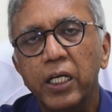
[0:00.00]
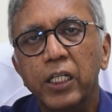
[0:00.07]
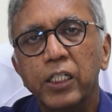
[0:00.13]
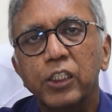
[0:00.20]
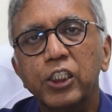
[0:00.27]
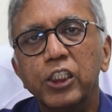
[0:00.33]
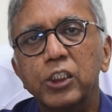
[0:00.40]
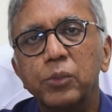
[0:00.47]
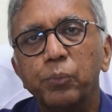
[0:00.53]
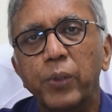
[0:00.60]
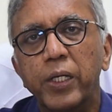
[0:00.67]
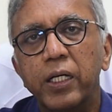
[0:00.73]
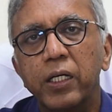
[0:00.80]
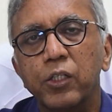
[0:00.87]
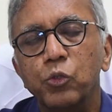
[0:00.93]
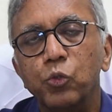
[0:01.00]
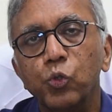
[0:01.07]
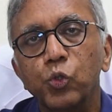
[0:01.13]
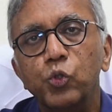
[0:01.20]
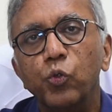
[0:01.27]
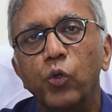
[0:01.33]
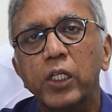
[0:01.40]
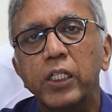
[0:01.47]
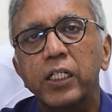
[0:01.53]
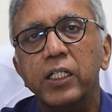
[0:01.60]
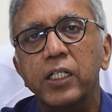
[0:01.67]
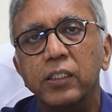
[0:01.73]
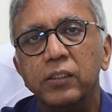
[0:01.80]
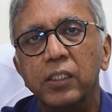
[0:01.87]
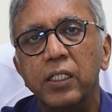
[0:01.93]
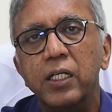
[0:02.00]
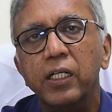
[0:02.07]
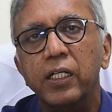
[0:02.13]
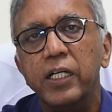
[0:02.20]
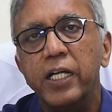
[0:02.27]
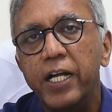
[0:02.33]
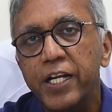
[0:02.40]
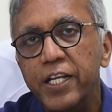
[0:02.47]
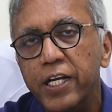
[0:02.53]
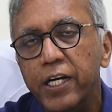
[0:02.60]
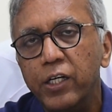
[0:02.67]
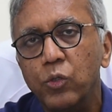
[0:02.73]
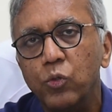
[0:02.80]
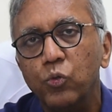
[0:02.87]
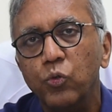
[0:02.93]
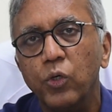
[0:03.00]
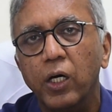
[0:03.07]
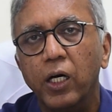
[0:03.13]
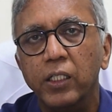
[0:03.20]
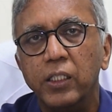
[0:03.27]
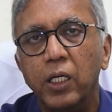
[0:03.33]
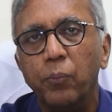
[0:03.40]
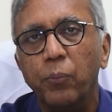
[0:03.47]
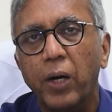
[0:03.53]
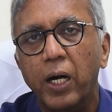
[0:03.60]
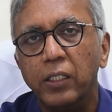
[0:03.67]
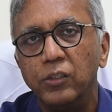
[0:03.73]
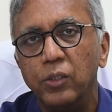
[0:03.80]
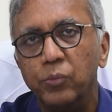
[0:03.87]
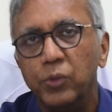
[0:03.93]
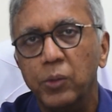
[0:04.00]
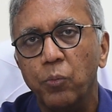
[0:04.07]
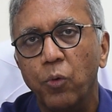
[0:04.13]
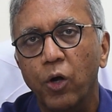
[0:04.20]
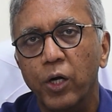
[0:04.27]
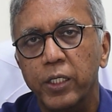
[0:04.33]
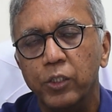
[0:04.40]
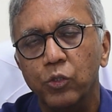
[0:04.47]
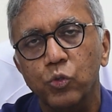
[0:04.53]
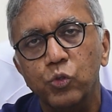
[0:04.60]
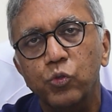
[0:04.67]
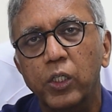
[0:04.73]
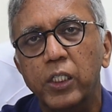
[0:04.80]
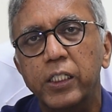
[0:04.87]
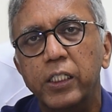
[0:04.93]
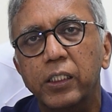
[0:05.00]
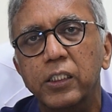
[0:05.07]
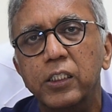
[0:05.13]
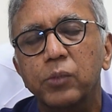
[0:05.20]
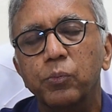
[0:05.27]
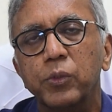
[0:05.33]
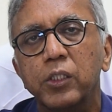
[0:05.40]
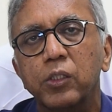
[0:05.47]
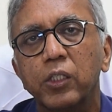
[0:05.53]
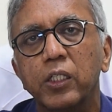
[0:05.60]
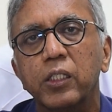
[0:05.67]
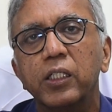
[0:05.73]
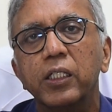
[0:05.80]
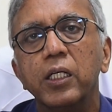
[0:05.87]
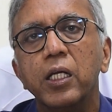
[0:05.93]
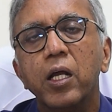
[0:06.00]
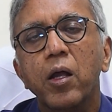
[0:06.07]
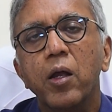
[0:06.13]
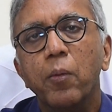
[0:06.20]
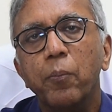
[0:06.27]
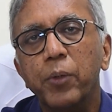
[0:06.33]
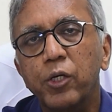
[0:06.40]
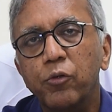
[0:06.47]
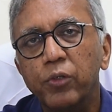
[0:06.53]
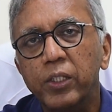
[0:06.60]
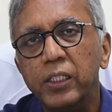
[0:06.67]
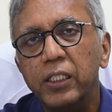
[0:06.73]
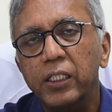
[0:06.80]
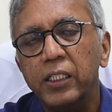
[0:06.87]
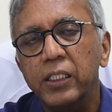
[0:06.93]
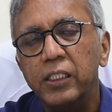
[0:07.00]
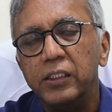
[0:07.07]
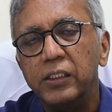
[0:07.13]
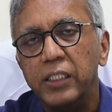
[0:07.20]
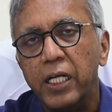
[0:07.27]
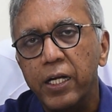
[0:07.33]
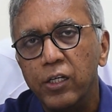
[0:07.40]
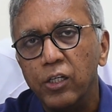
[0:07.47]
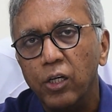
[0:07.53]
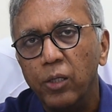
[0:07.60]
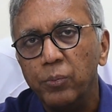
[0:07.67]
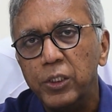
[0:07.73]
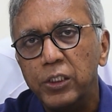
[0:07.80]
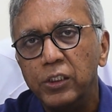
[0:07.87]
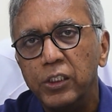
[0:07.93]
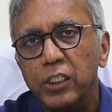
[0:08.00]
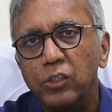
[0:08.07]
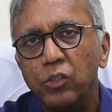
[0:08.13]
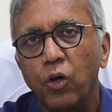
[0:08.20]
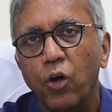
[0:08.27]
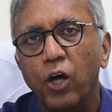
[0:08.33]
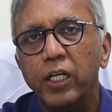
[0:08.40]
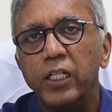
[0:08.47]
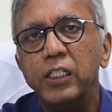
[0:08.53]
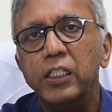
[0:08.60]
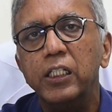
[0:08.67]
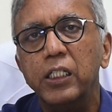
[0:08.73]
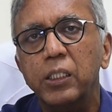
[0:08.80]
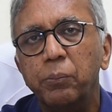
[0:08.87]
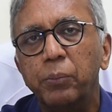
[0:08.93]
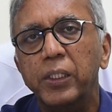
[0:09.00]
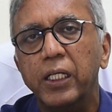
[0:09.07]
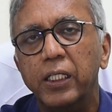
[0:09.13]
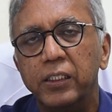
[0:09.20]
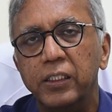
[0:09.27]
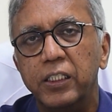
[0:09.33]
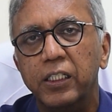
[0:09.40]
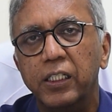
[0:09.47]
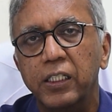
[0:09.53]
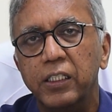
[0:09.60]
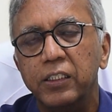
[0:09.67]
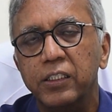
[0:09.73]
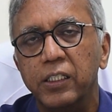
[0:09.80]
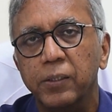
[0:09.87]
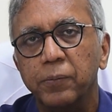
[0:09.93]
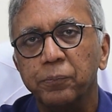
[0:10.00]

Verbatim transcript: This pain usually doesn't radiate to other parts of the body. Usually it is in the center of the chest or in the epigastric region.